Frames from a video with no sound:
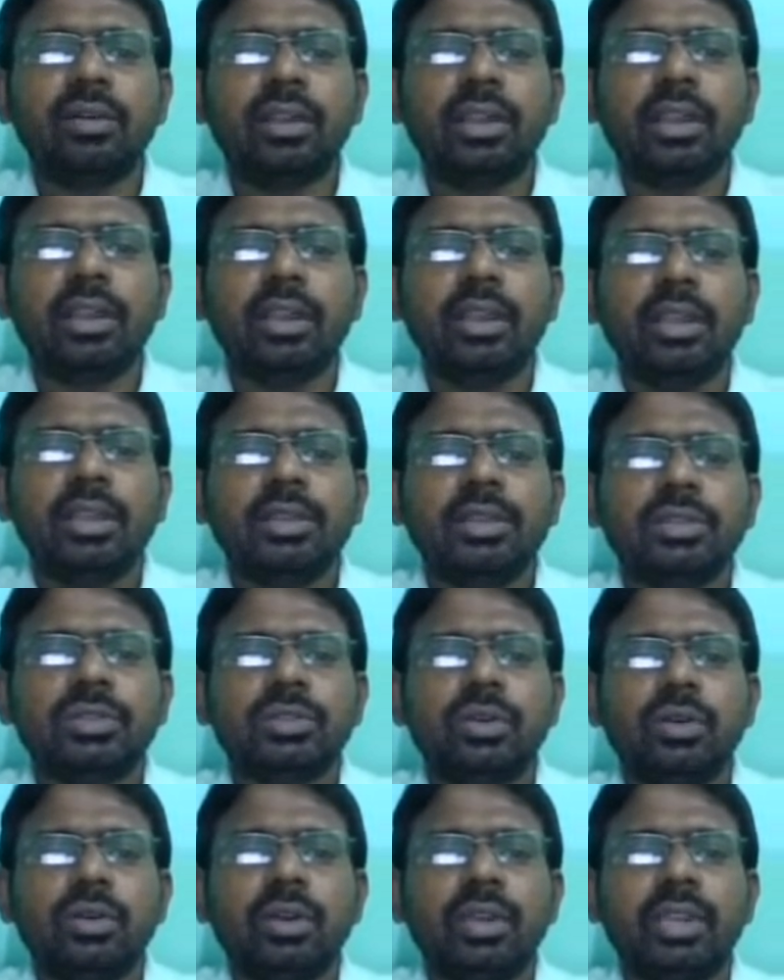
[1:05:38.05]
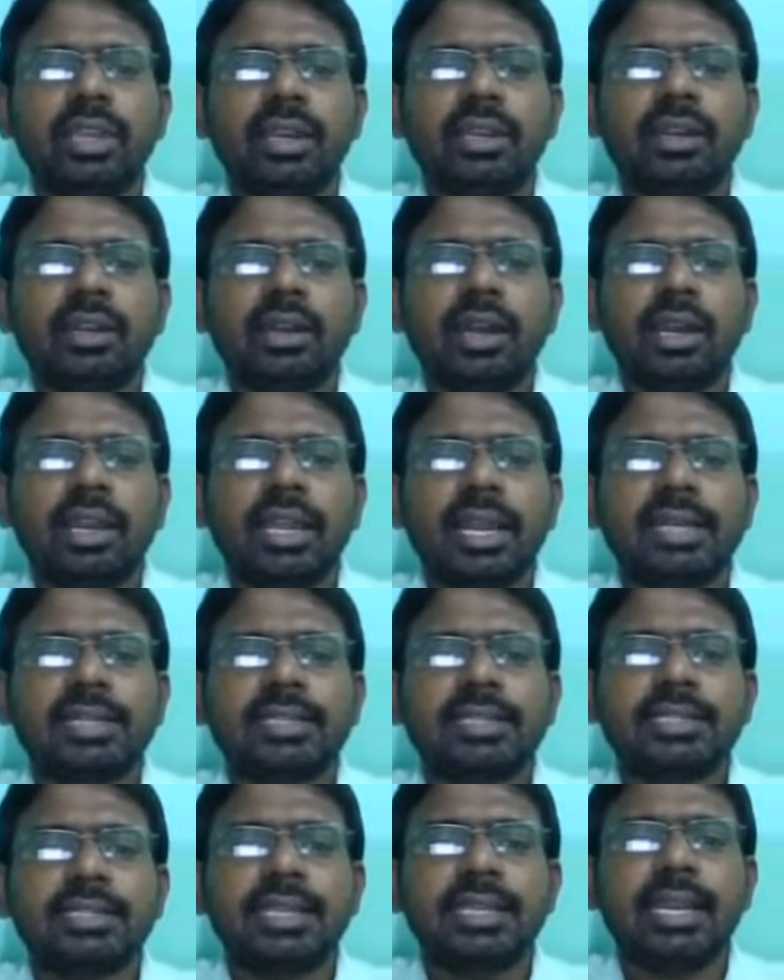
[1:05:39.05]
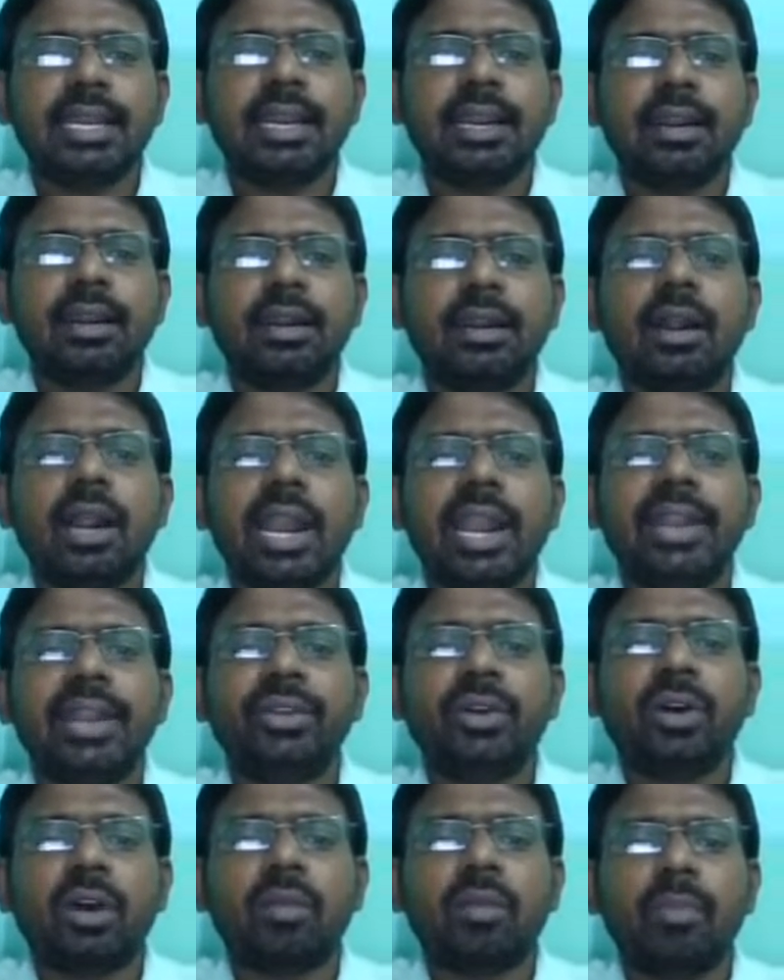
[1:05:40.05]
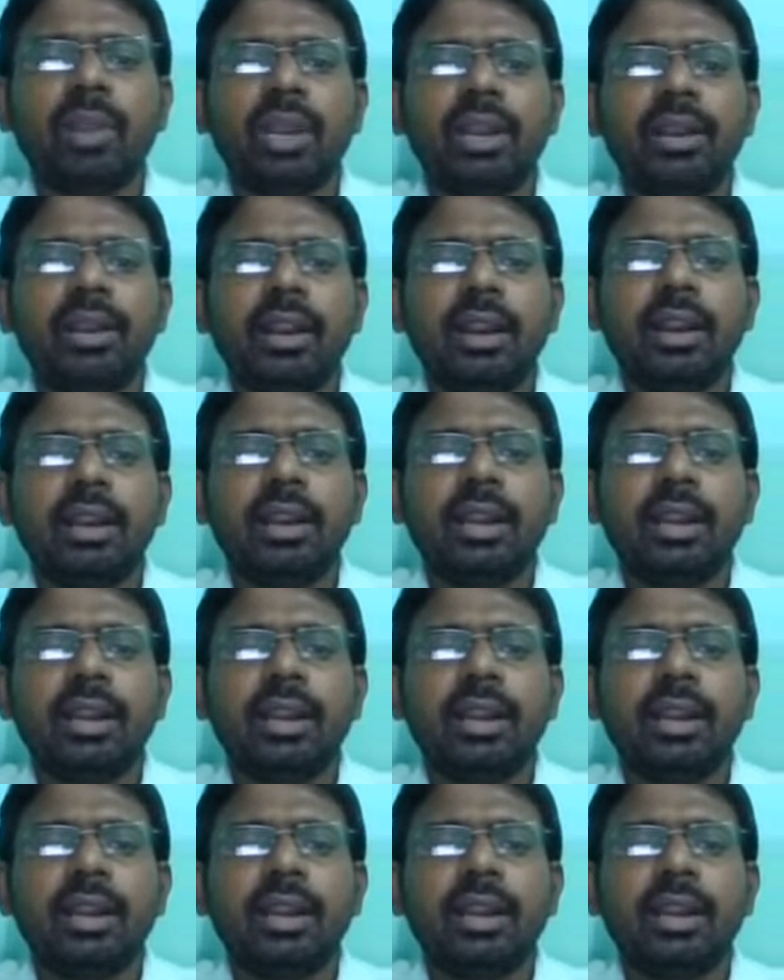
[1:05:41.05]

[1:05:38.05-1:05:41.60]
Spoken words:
Okay, so here talc acts as a adsorbent.